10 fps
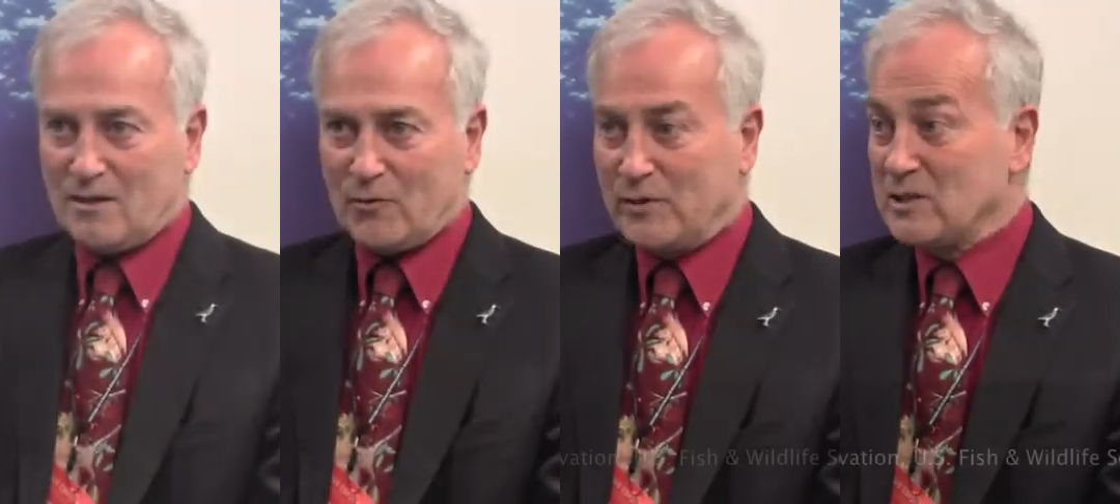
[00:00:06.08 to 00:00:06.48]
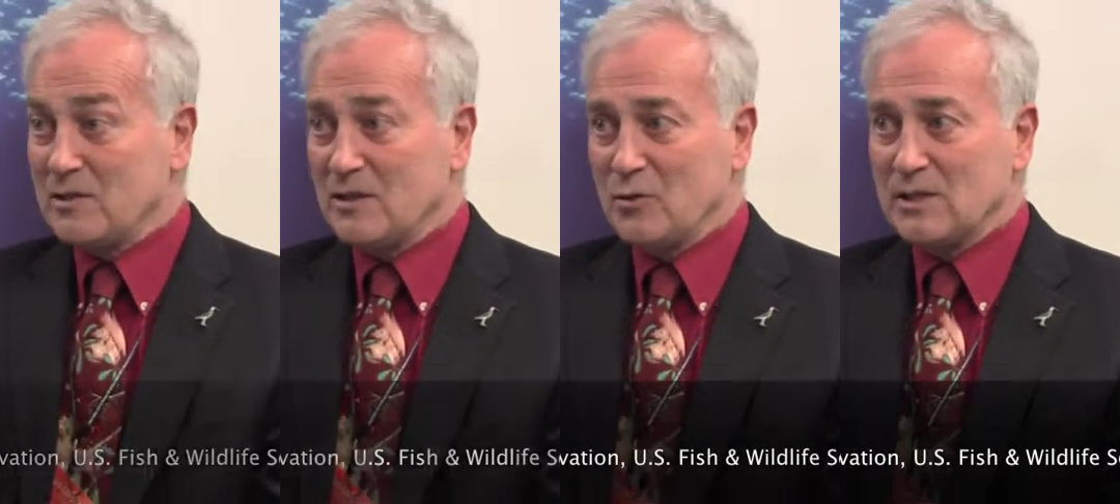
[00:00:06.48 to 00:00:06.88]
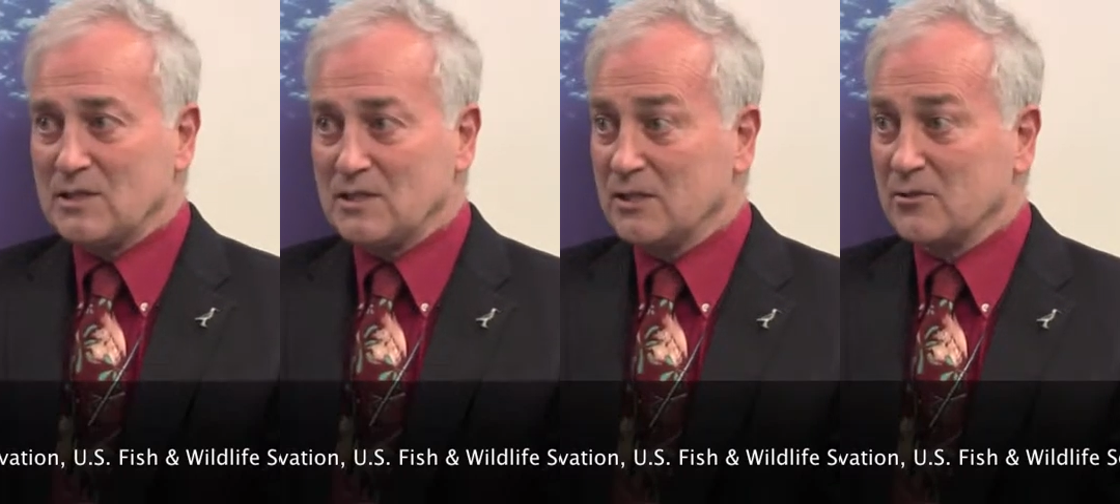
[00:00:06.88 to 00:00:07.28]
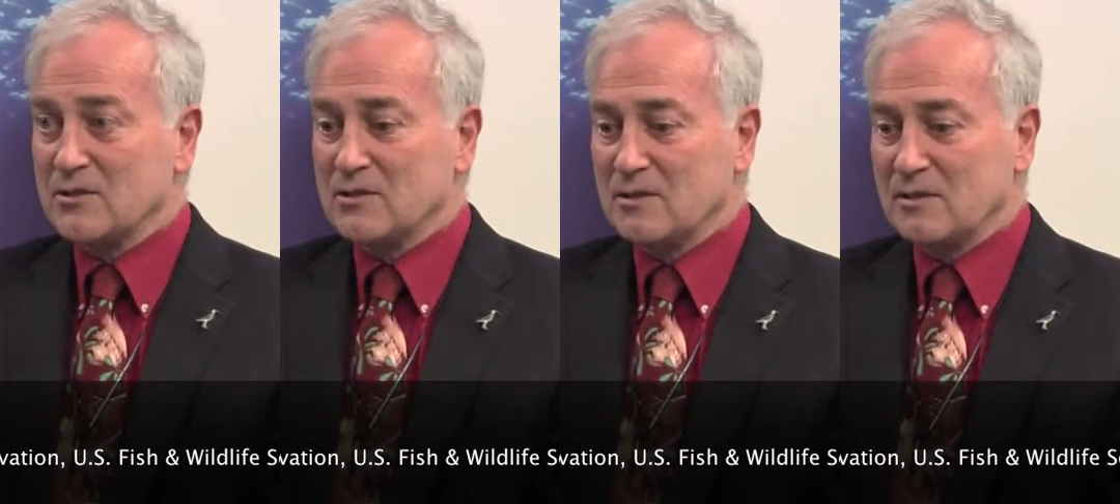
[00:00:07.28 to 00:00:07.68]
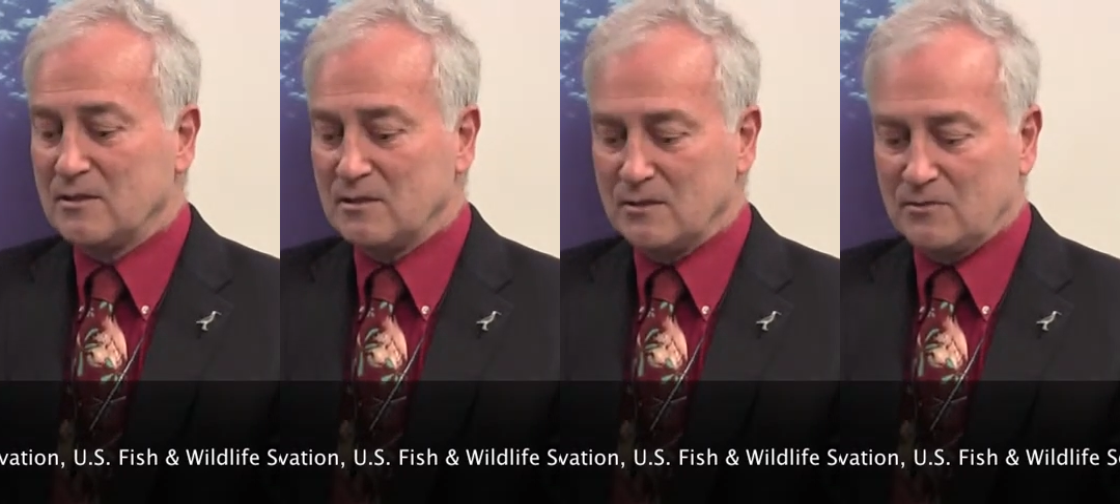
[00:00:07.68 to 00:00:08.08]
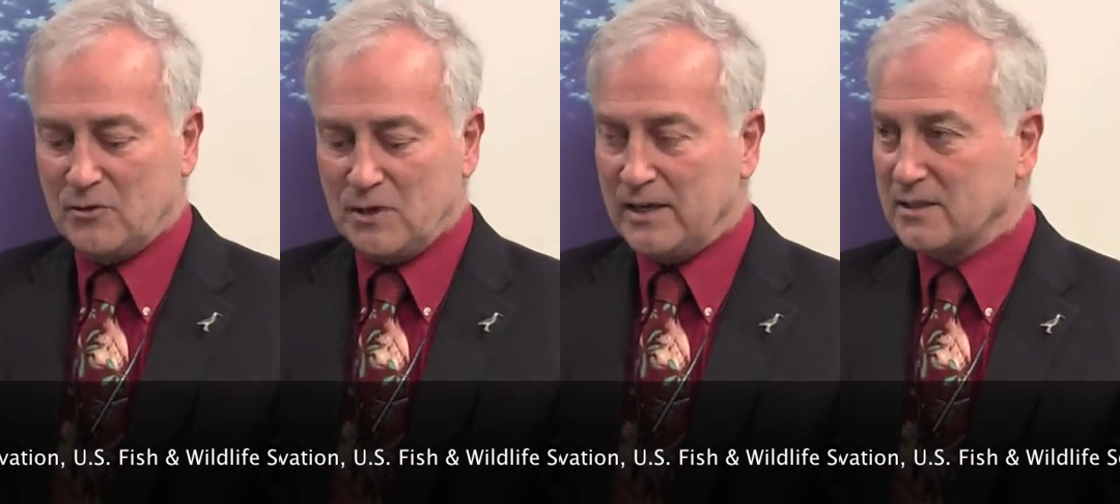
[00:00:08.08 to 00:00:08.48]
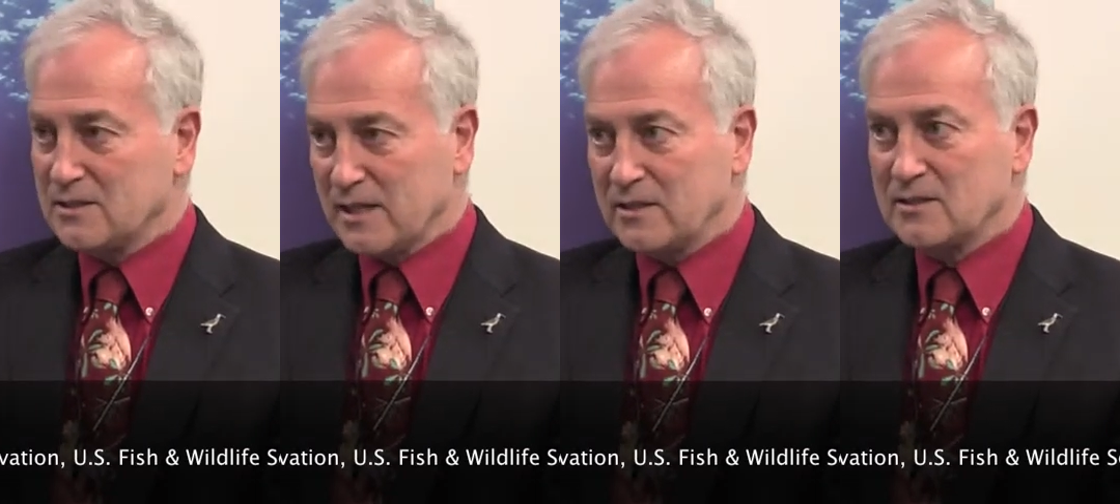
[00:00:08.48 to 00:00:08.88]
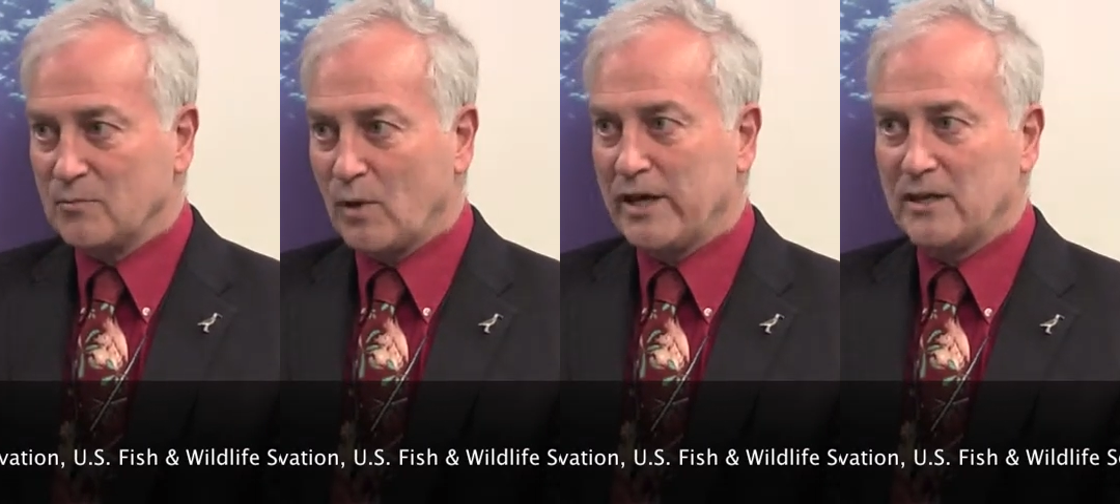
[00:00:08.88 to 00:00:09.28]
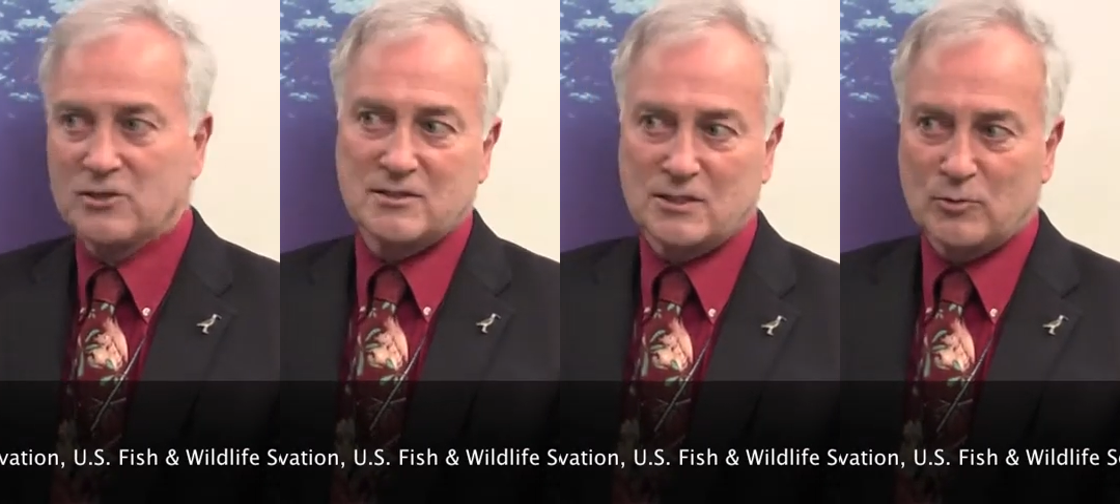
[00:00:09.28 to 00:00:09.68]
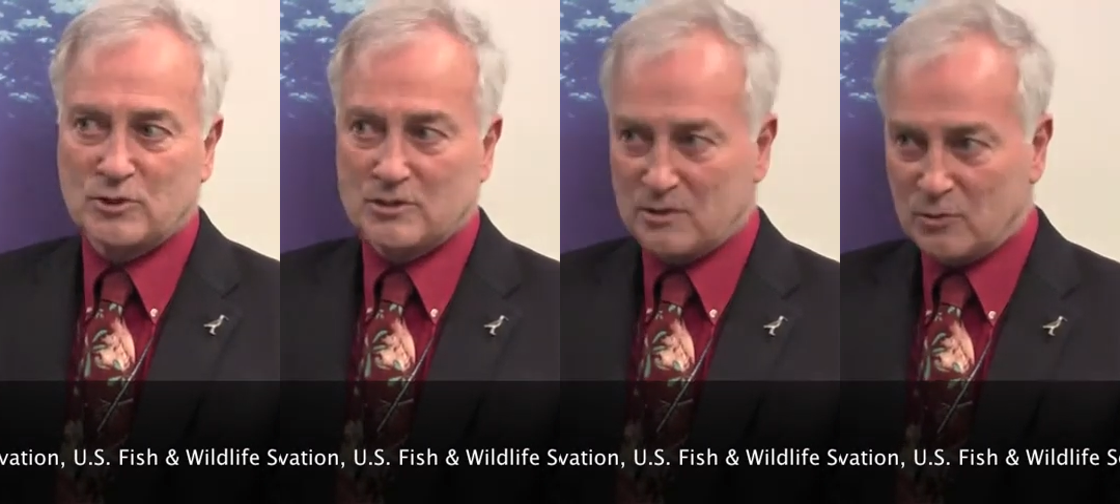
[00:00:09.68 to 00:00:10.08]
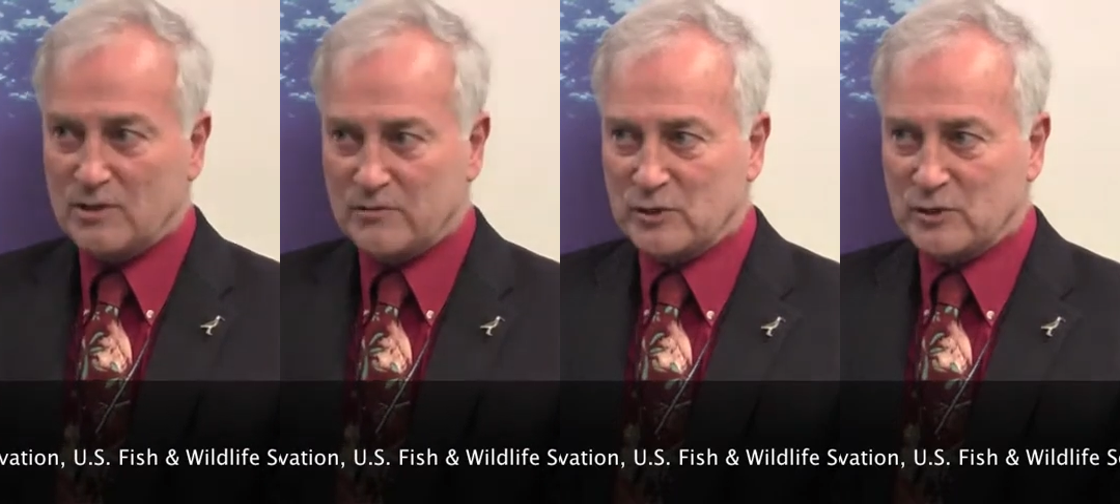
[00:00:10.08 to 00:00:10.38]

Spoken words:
The reason the U.S. is here is the United States and my agency, which is the U.S.